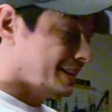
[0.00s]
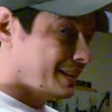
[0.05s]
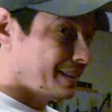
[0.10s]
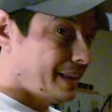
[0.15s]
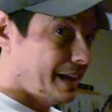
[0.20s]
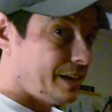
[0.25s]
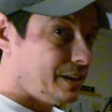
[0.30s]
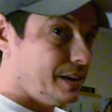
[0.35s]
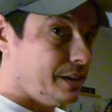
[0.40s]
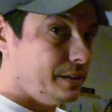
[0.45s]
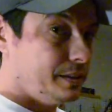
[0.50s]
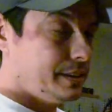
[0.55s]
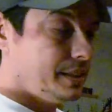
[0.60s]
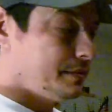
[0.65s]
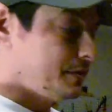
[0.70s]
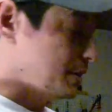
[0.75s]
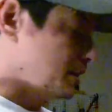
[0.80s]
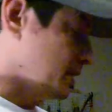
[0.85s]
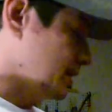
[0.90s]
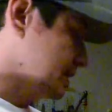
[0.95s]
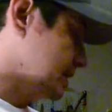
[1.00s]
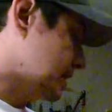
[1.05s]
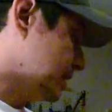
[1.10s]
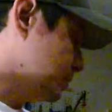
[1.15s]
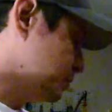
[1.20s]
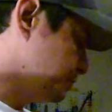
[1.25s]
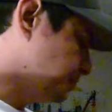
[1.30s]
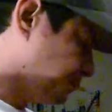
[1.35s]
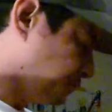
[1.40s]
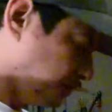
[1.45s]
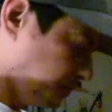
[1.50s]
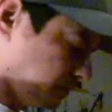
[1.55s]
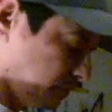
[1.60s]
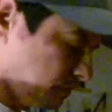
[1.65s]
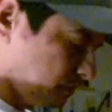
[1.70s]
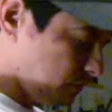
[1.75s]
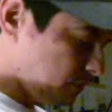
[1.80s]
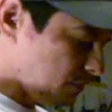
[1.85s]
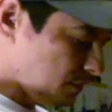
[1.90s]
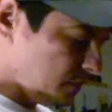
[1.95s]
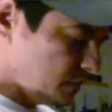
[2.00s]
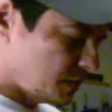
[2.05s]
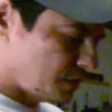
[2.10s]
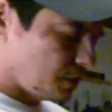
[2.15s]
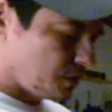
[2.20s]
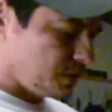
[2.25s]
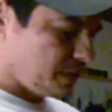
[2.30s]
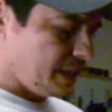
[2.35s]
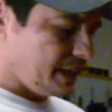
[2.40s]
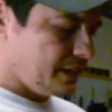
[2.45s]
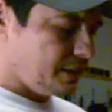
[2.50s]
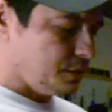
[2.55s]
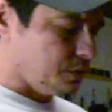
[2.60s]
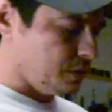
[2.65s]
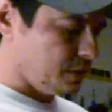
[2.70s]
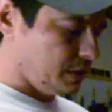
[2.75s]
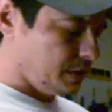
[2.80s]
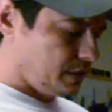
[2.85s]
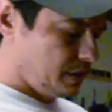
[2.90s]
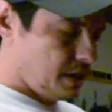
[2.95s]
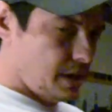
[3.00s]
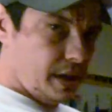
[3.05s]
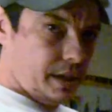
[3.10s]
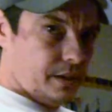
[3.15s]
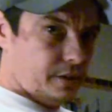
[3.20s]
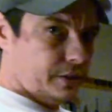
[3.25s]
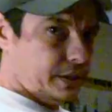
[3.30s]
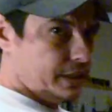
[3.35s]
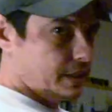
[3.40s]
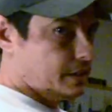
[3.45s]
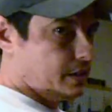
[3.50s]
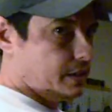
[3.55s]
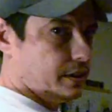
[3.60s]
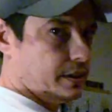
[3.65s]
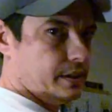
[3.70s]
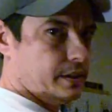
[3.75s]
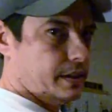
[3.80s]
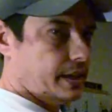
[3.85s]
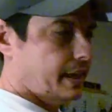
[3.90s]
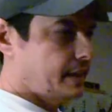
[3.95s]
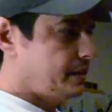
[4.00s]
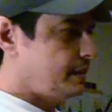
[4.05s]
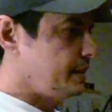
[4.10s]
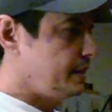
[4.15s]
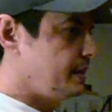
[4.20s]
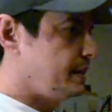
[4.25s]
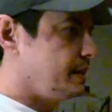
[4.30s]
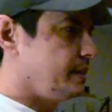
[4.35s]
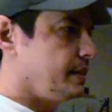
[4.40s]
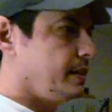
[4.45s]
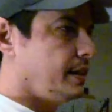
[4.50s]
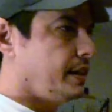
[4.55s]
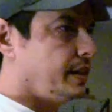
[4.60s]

That'll give you a hard time. So take your credit card, ID,